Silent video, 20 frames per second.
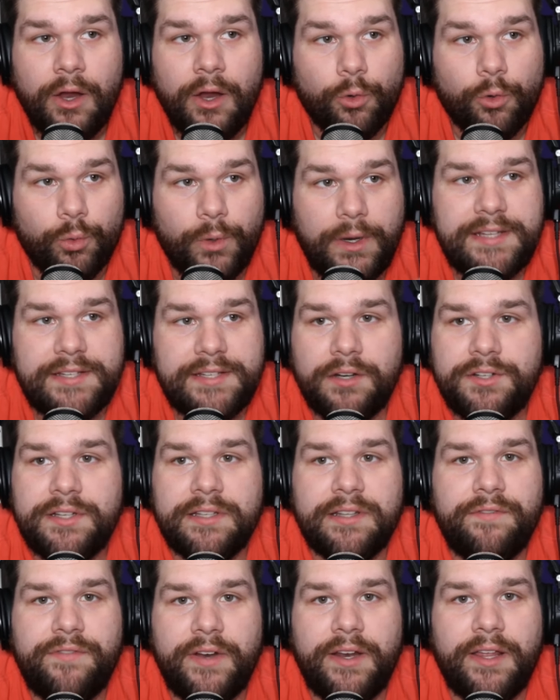Researching
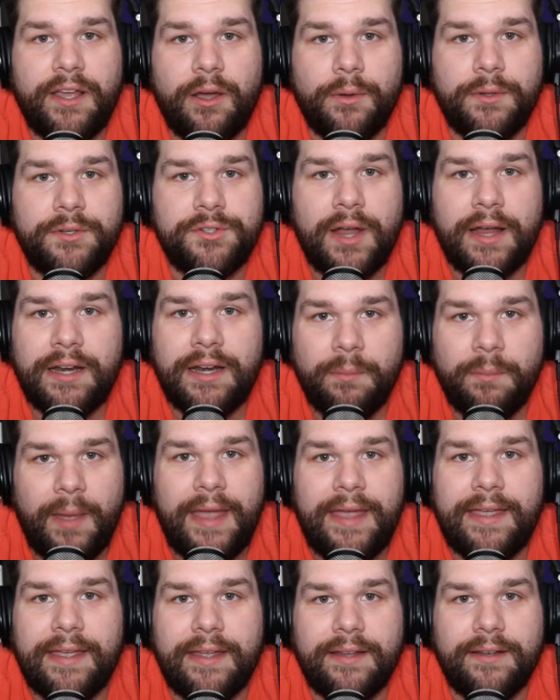the video and trying to
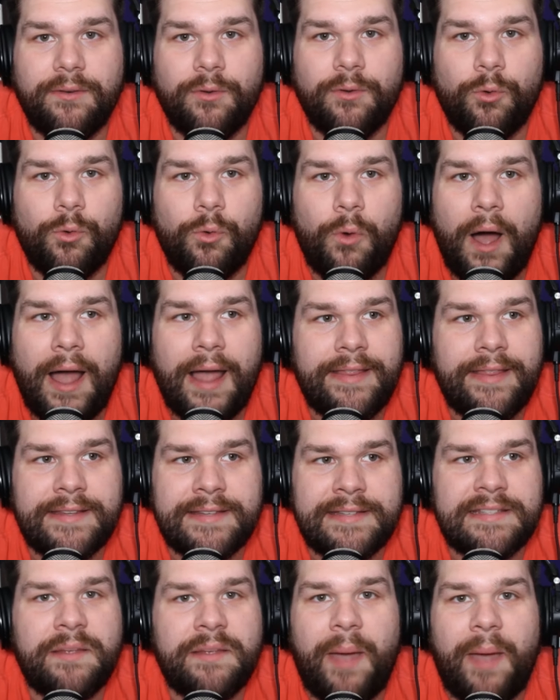make it why this
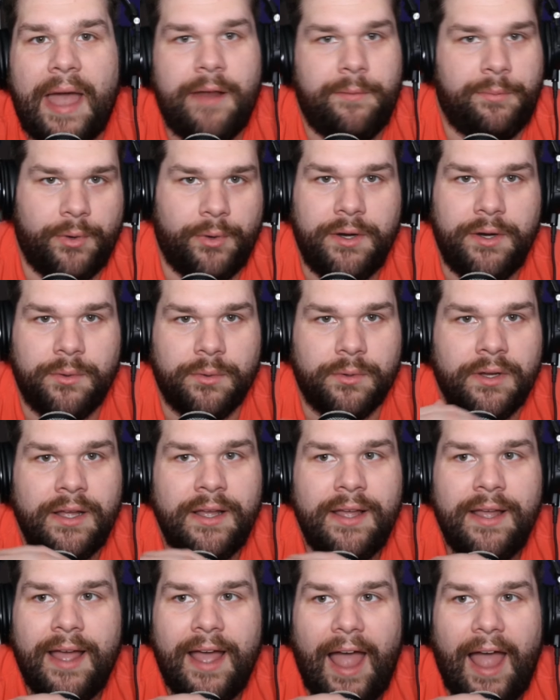is a bad prequel,
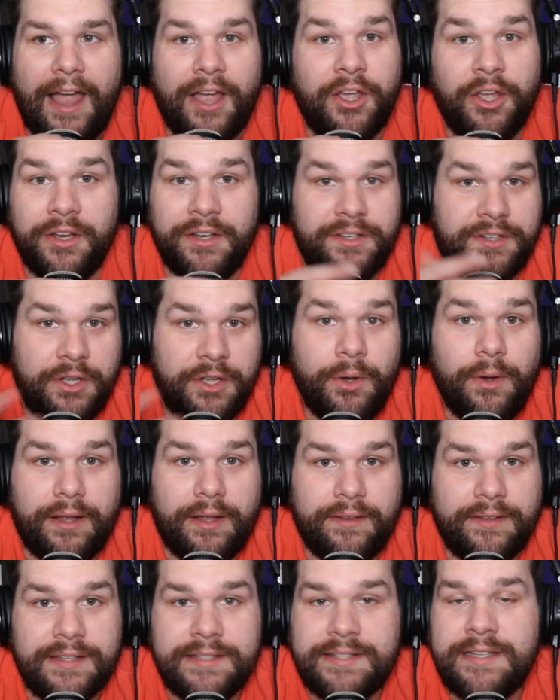I couldn't do
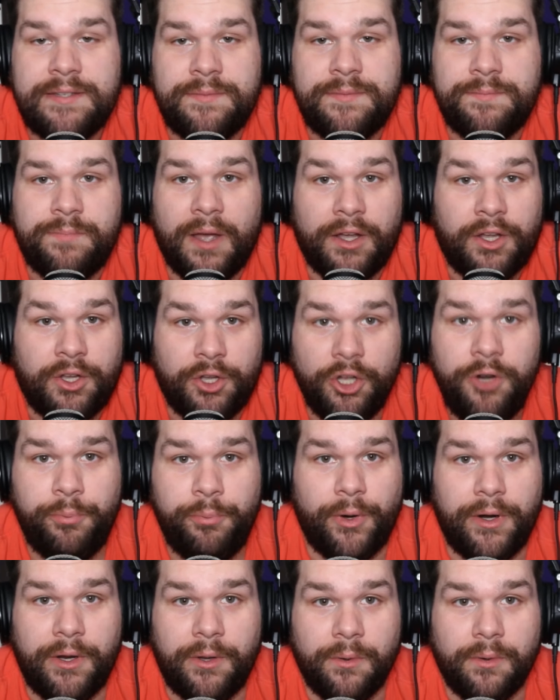it. This is a good
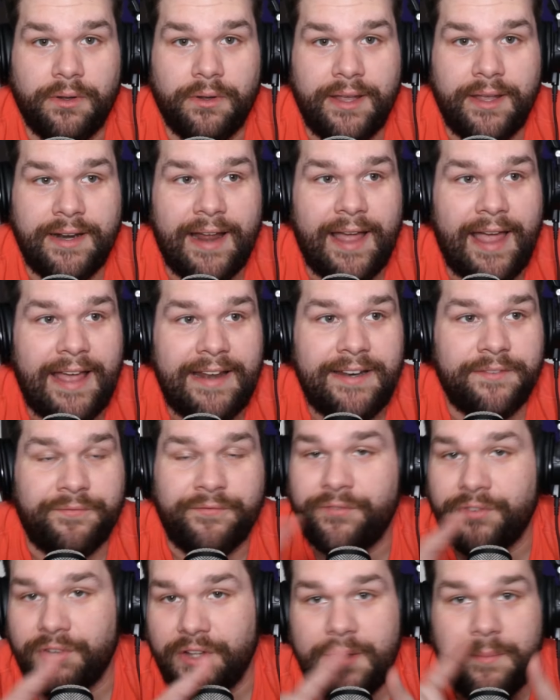prequel, and I had to
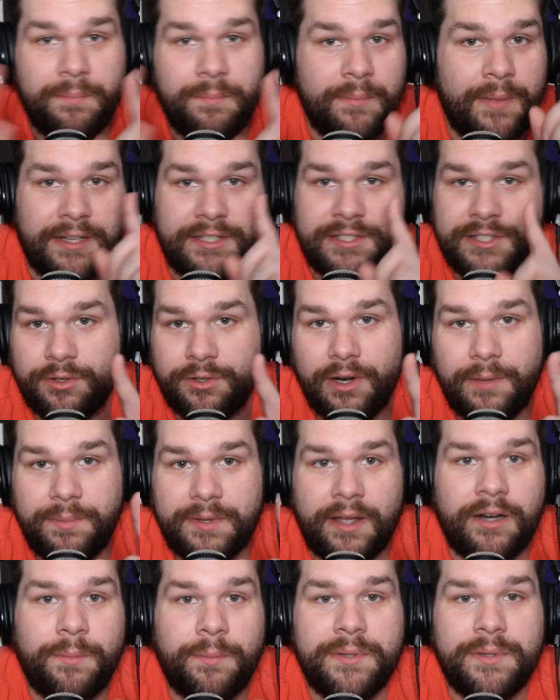flip my script one
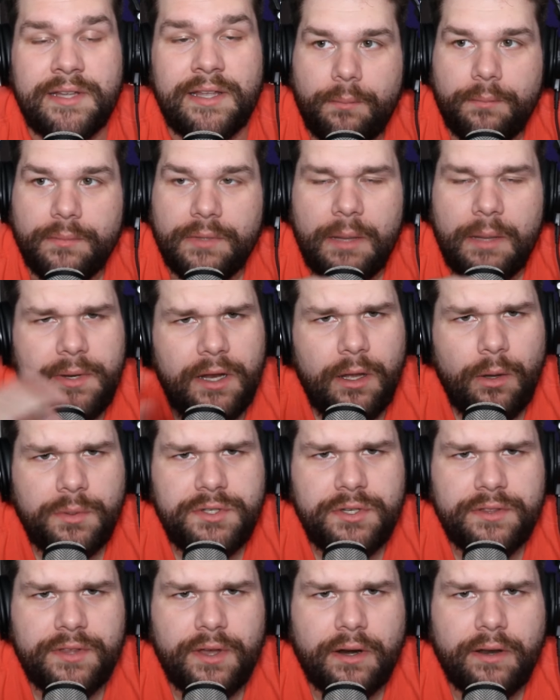hundred percent. Let me know what
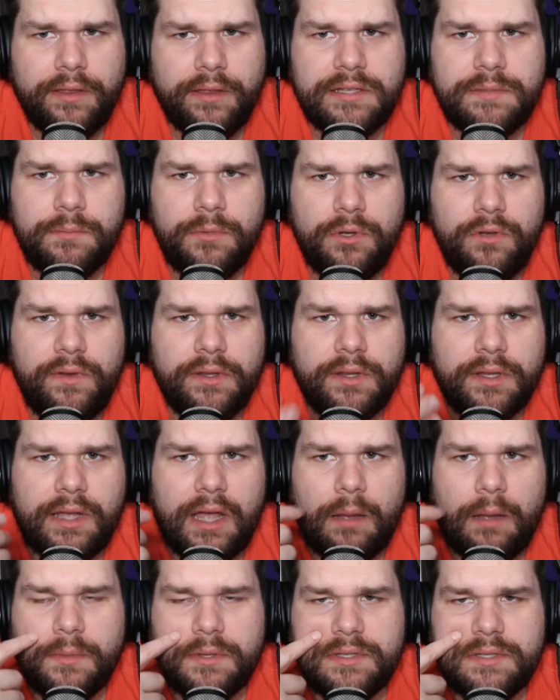you thought of this movie in the
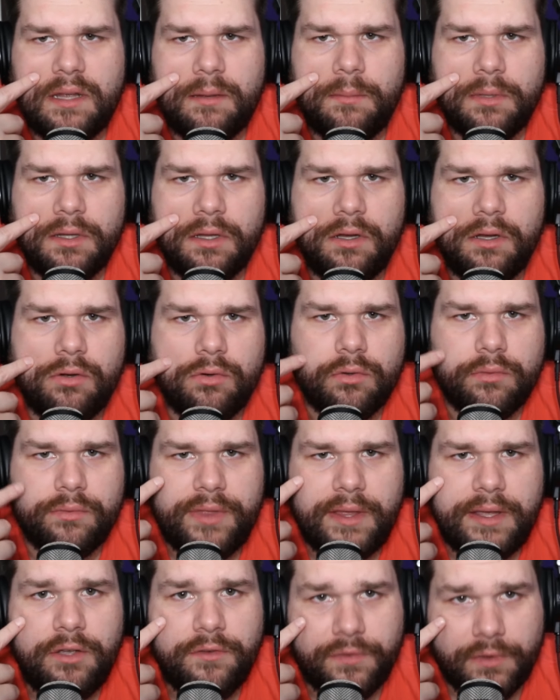comments down below.
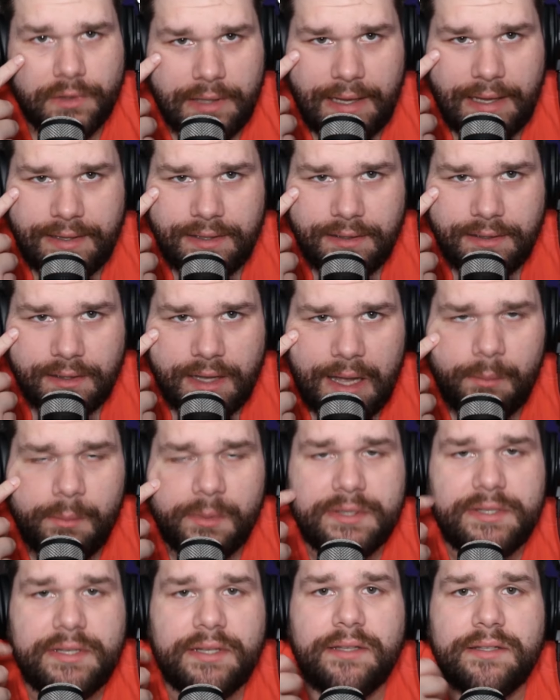Thank you for liking and
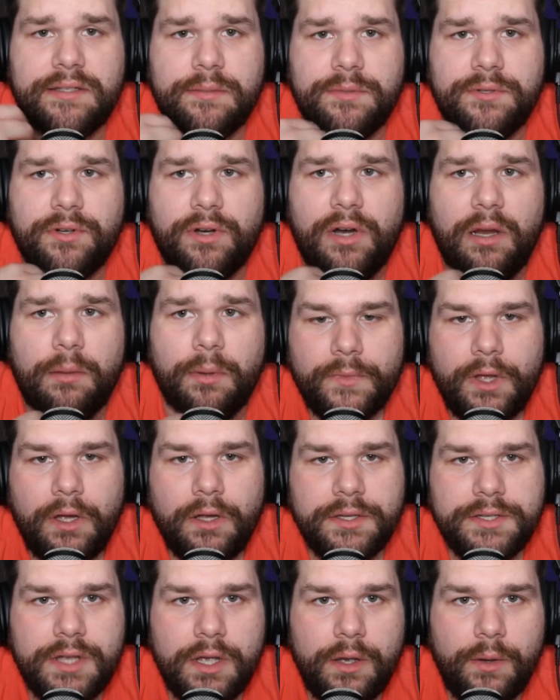commenting and subscribing.
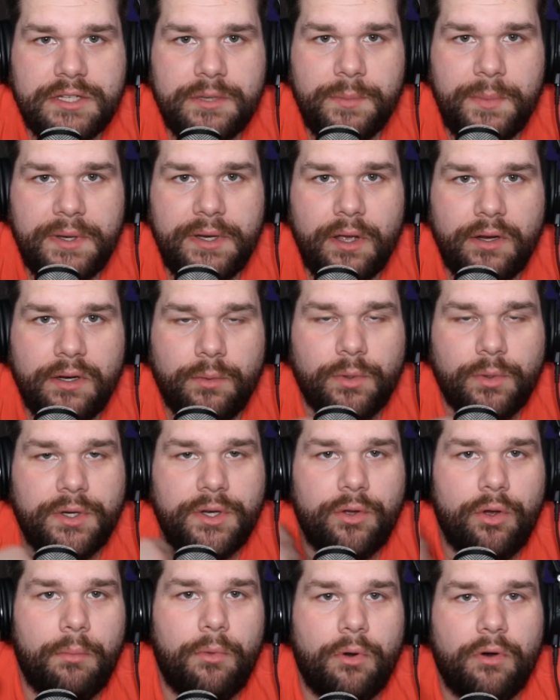Also, it should be noted we're
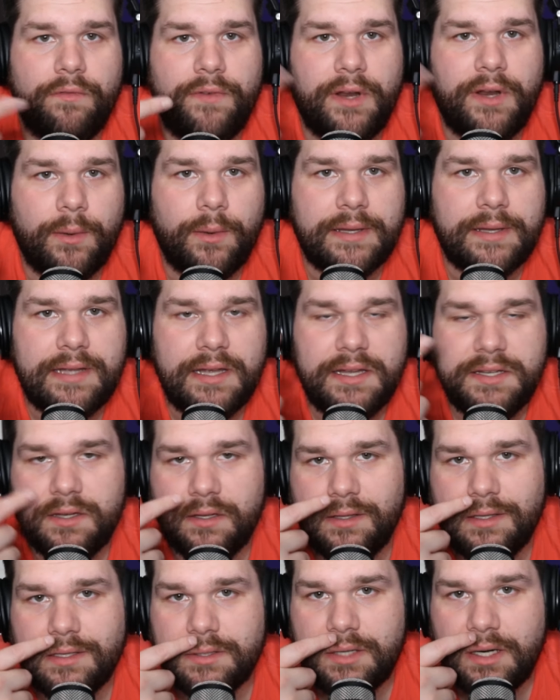doing more video essays on
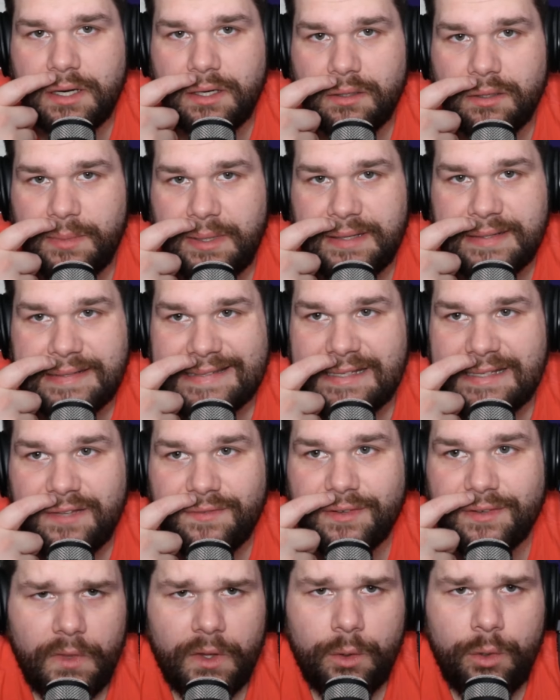this channel, me and
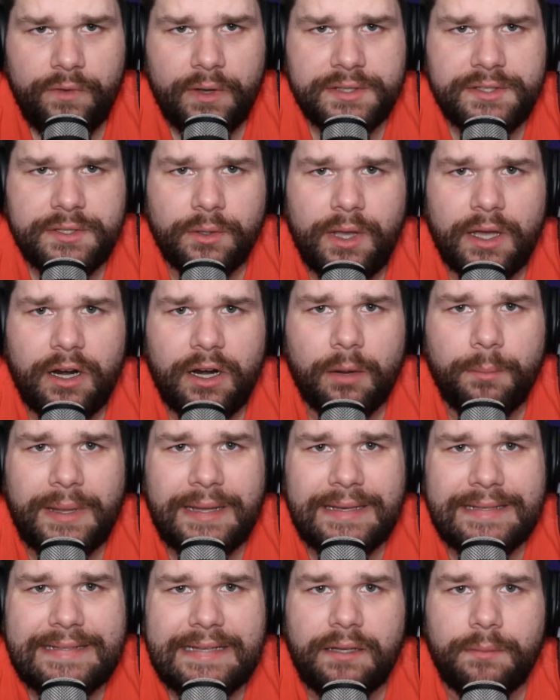Steven. We've also got our
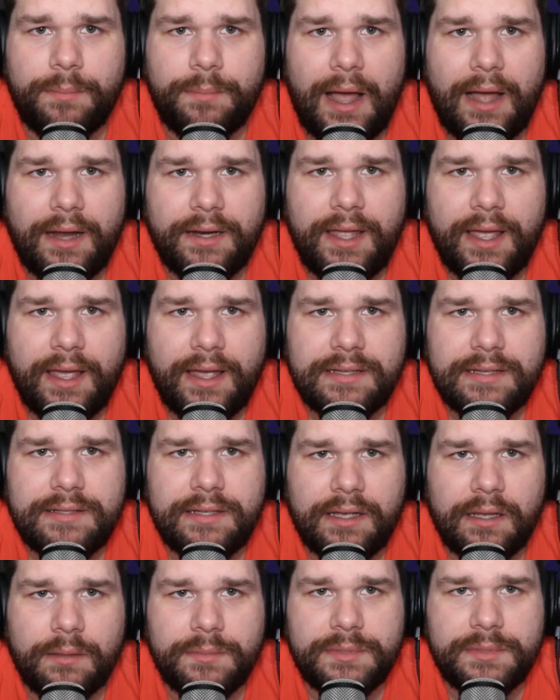Ben ten podcast that
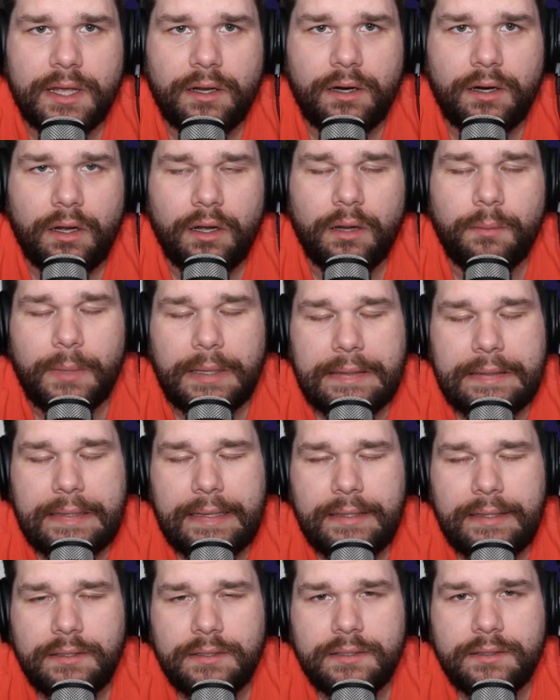comes out on
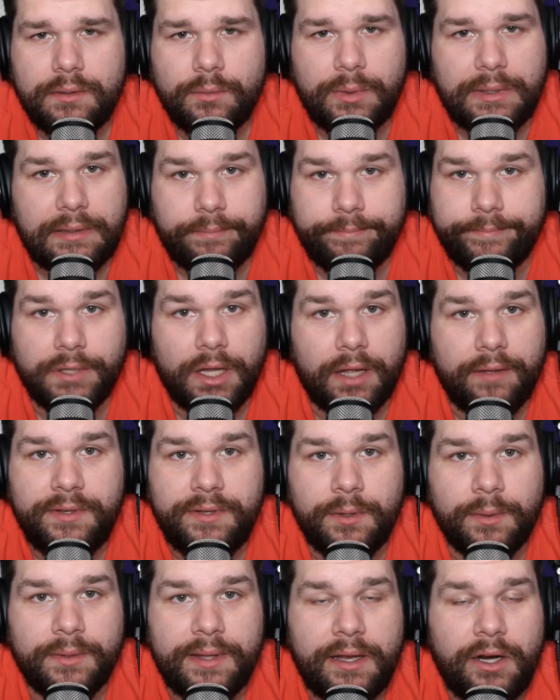Mondays. We love
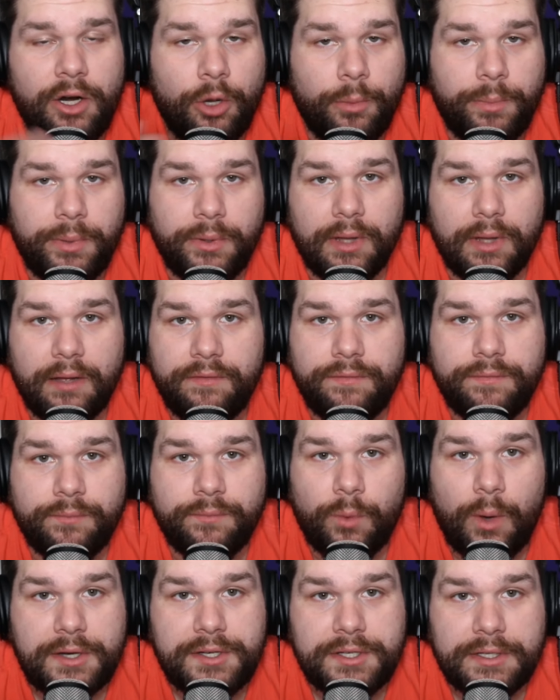doing that. I hope you love
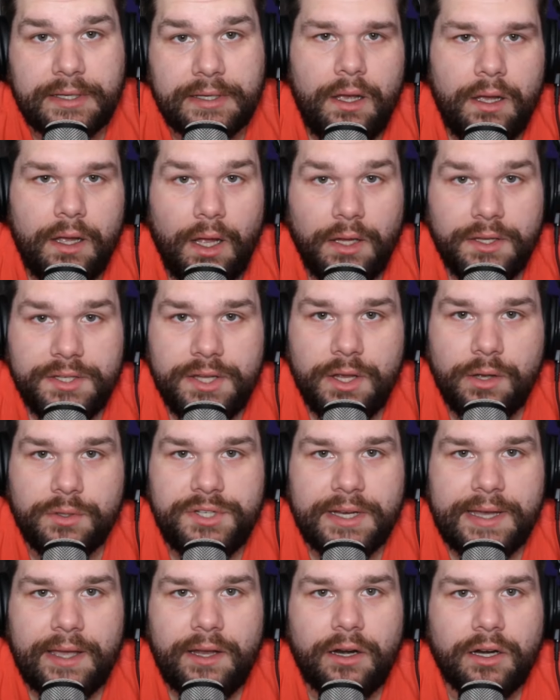watching it. Also,
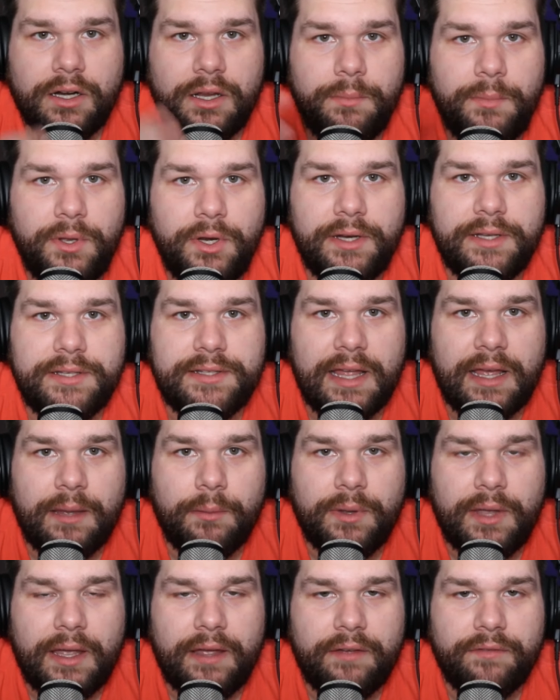check out our community tab.
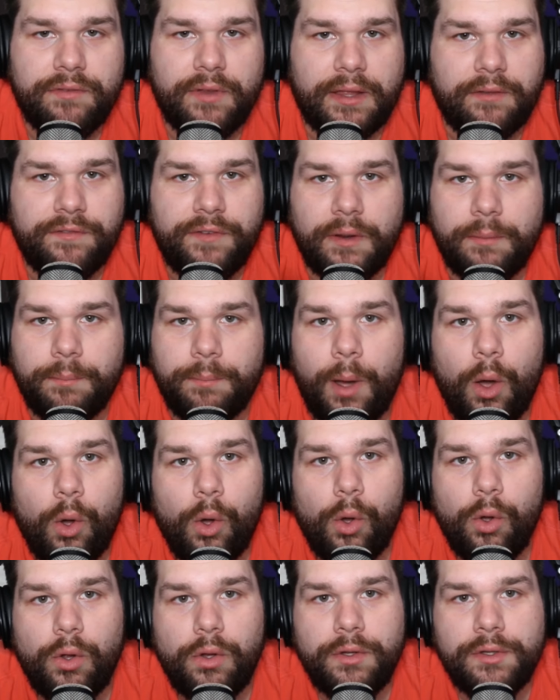We have like fun
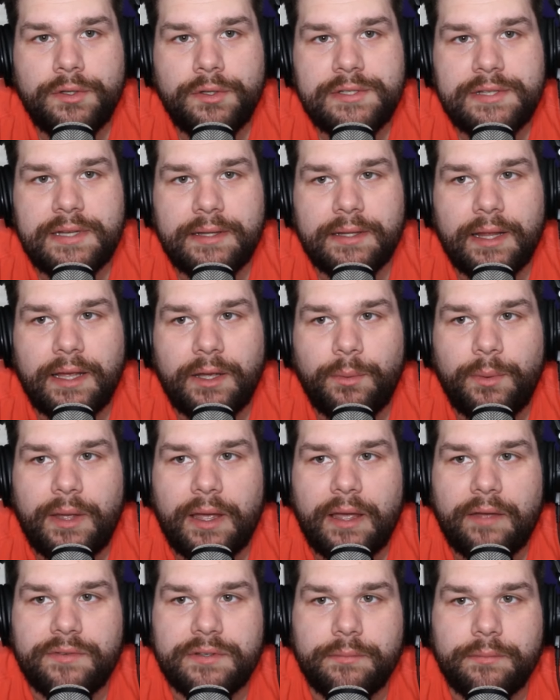polls and like we
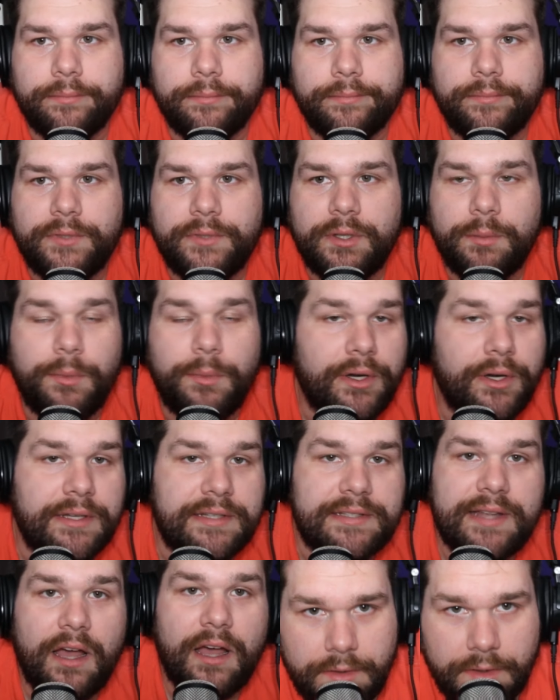have some community
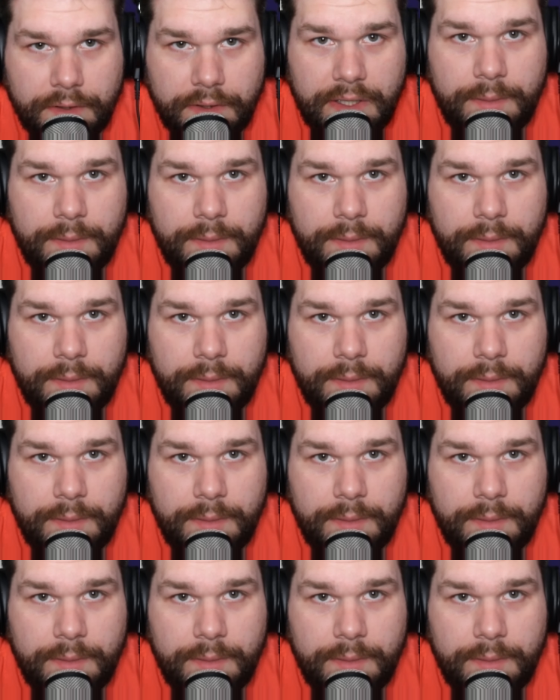stuff.